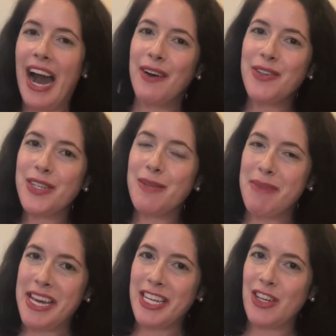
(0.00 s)
you can
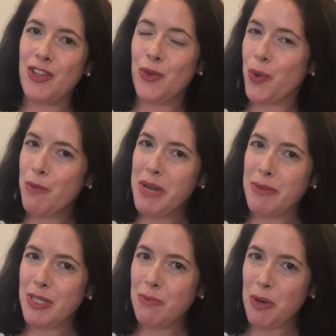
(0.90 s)
make your
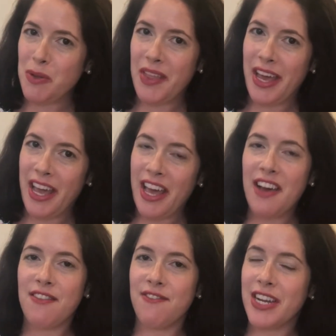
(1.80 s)
baby's birthday
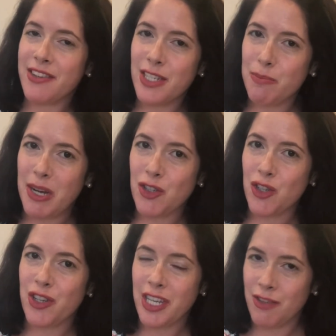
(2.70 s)
very
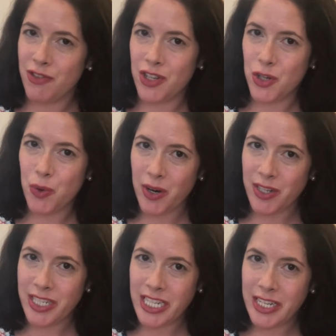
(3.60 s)
special even in quarantine.